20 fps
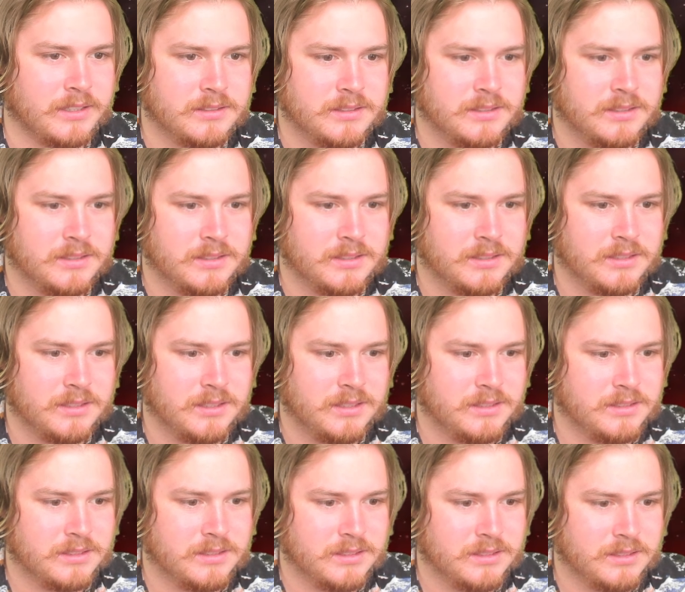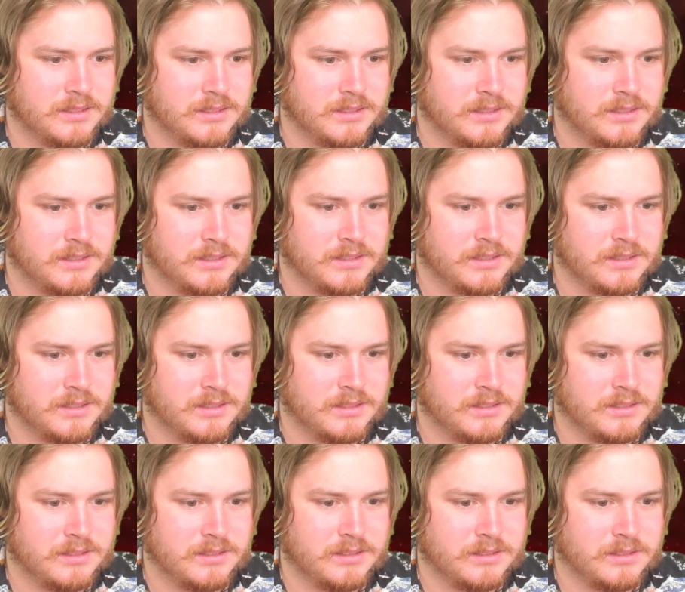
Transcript: [no speech]